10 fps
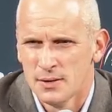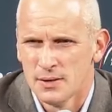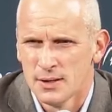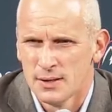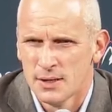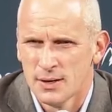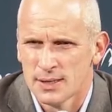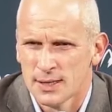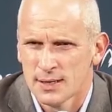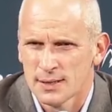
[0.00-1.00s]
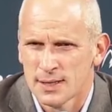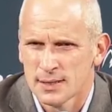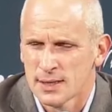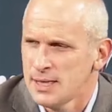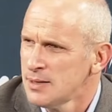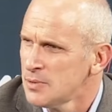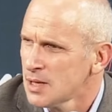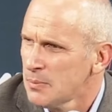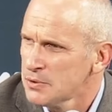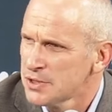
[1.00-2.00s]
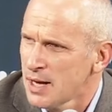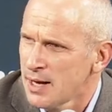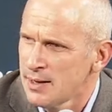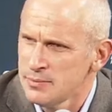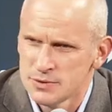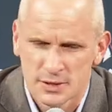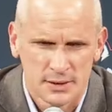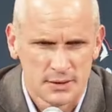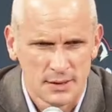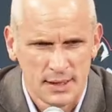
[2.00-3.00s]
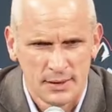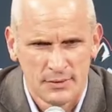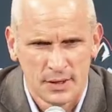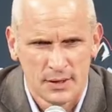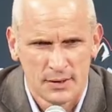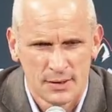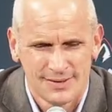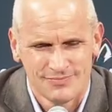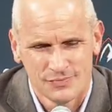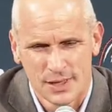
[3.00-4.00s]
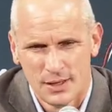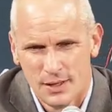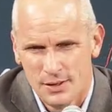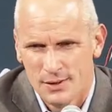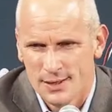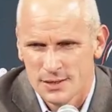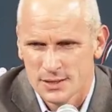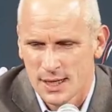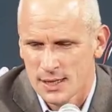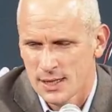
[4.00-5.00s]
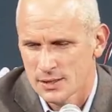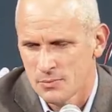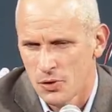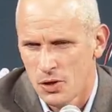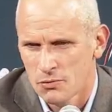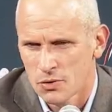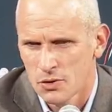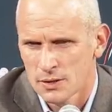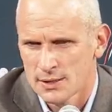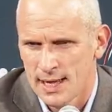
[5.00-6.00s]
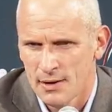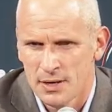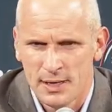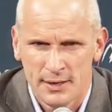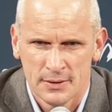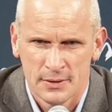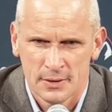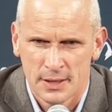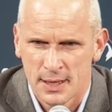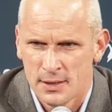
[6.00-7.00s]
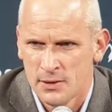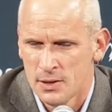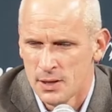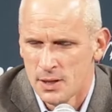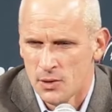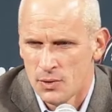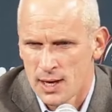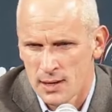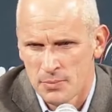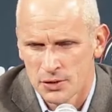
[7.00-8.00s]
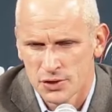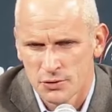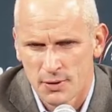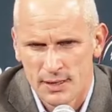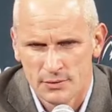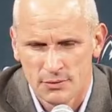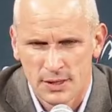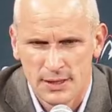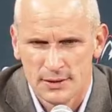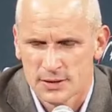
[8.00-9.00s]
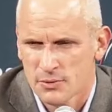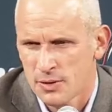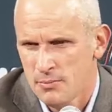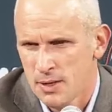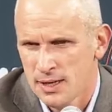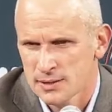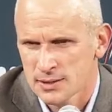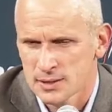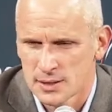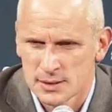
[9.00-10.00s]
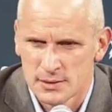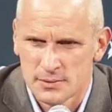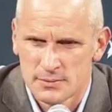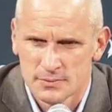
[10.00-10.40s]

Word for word: Uh, you know, I think I think Liam a couple times, and and uh, yeah, that just kind of got the ball rolling down the hill, and then we got a bunch of great threes that we missed, and